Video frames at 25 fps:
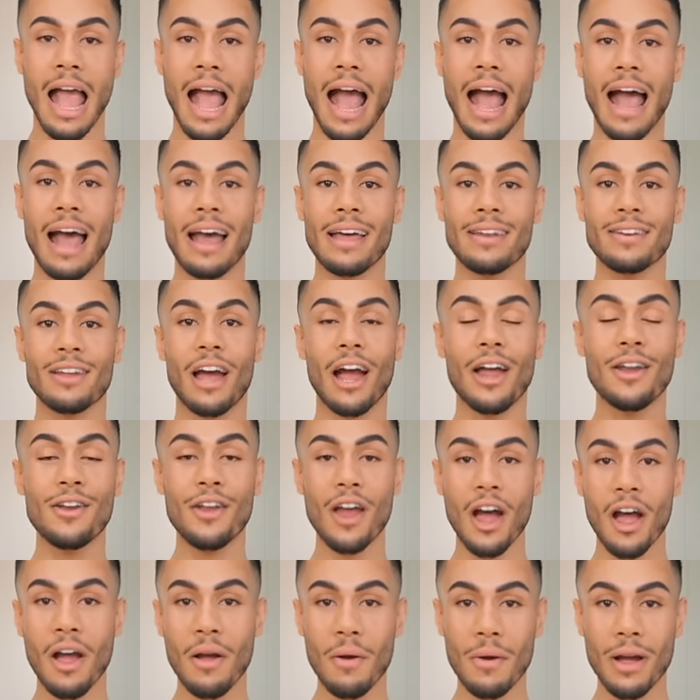And I
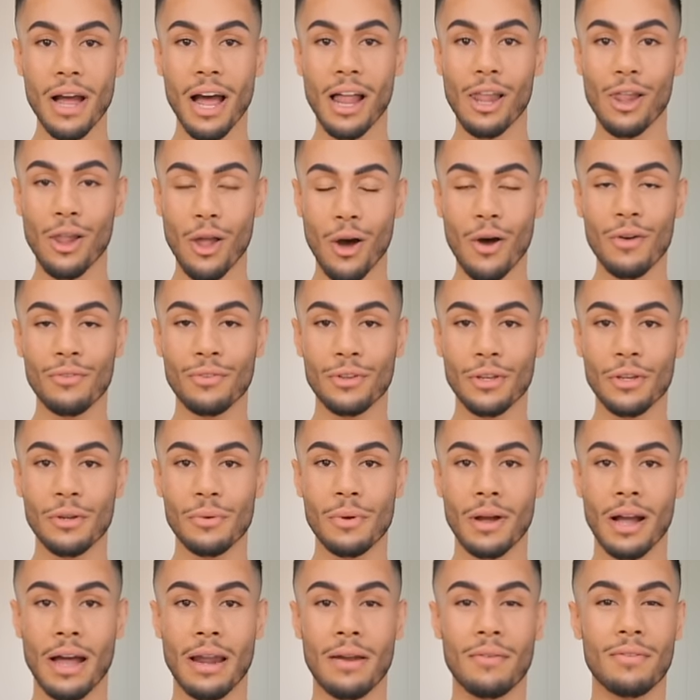know a lot of
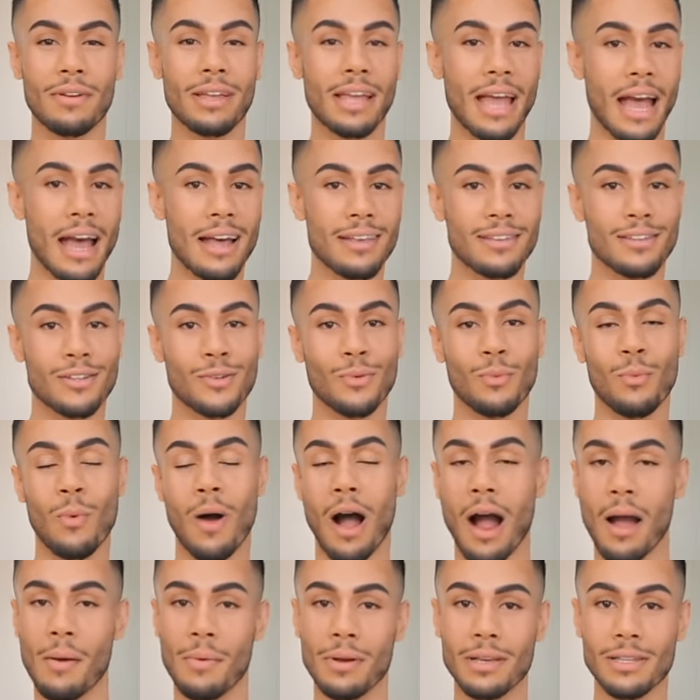you kind of guessed
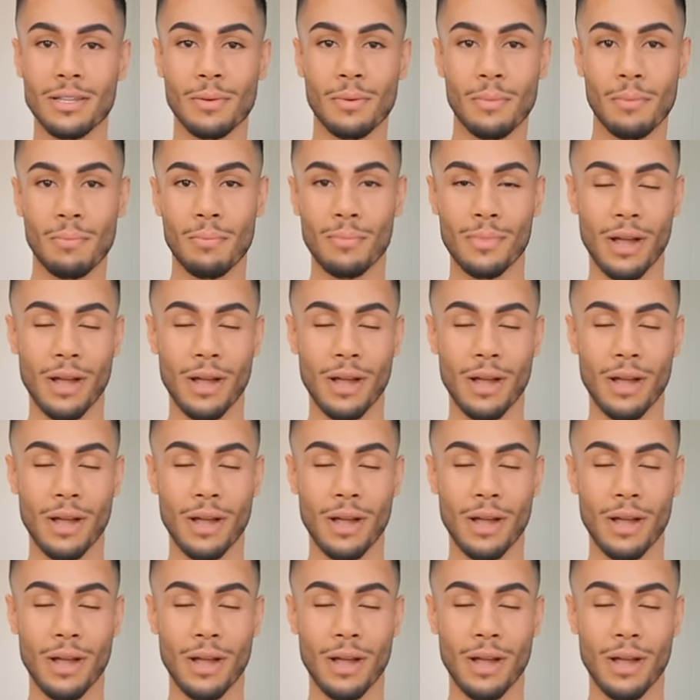what I was